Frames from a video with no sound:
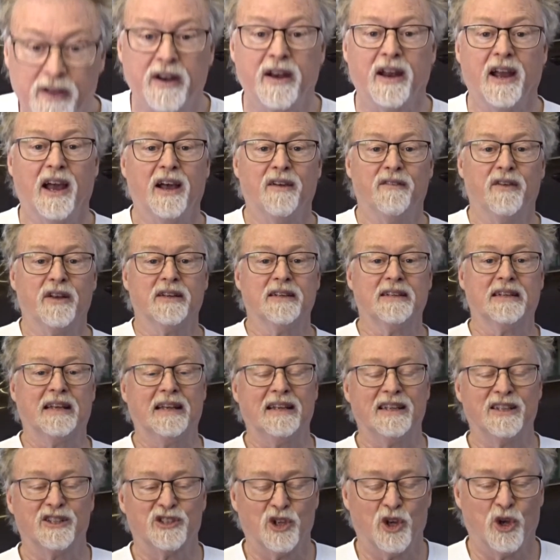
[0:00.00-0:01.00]
you have it.
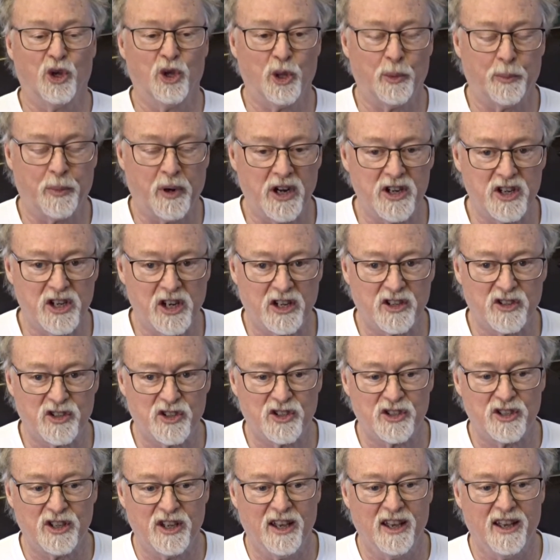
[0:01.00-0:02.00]
So the
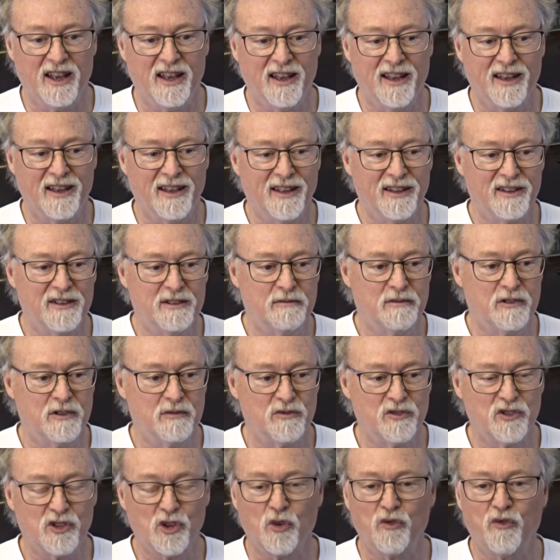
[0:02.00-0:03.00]
project's
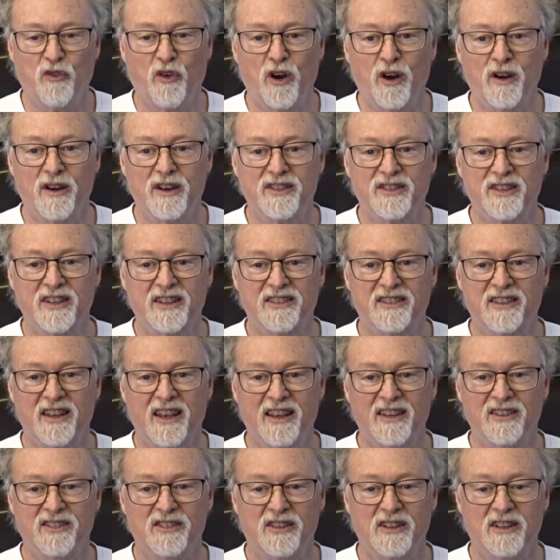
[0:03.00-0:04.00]
so far a
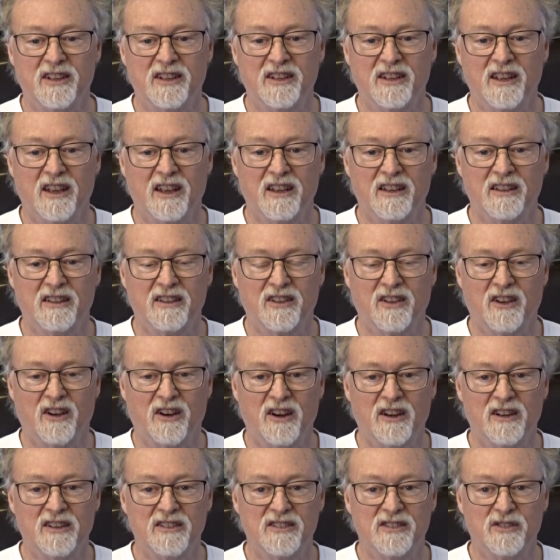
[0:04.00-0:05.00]
success. The
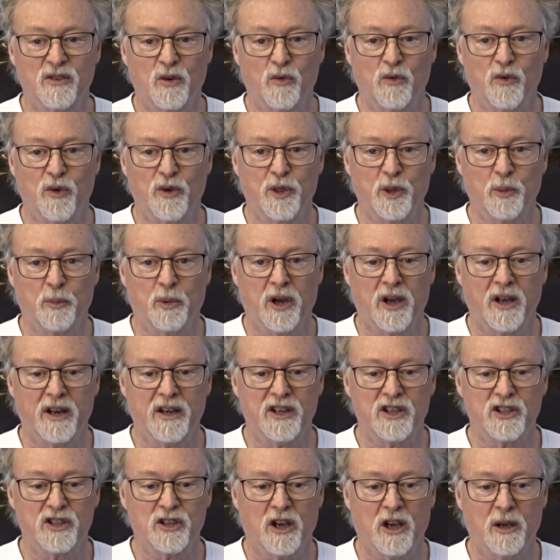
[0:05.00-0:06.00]
car is over at the body
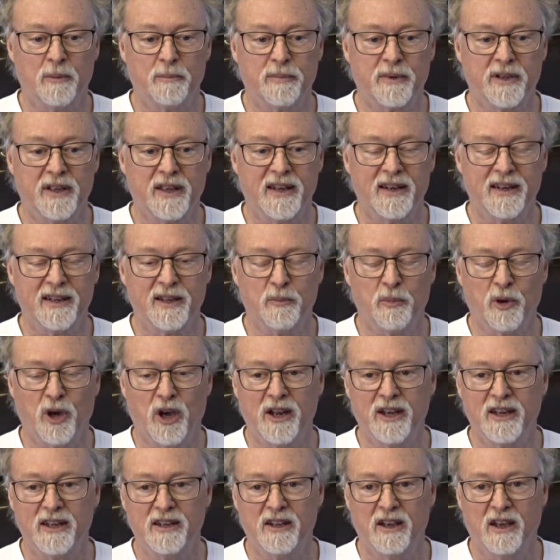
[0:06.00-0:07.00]
shop getting the
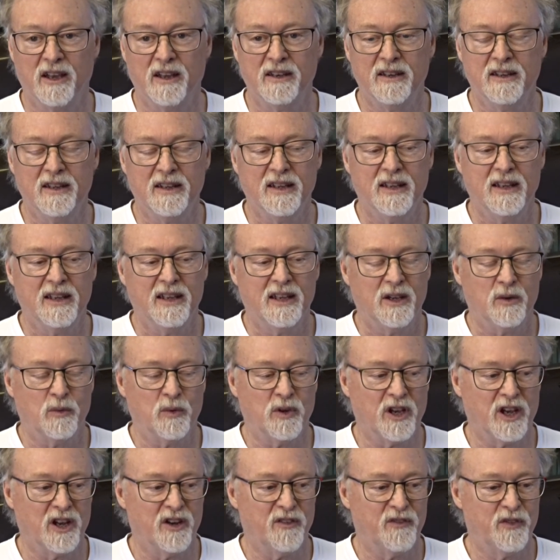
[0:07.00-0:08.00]
body done. We
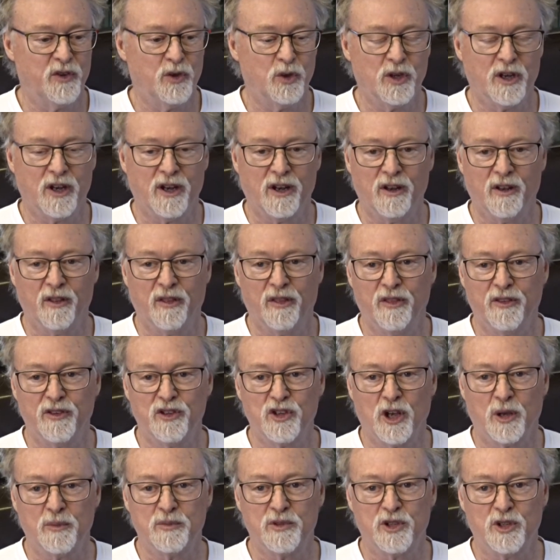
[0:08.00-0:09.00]
got a few little
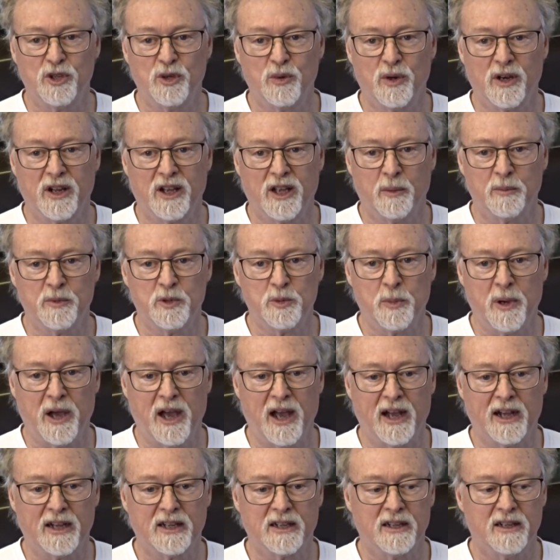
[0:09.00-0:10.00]
jobs to do when it comes
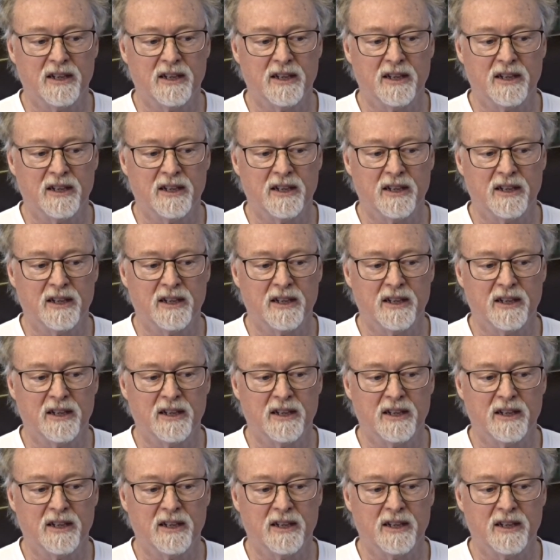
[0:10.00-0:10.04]
back.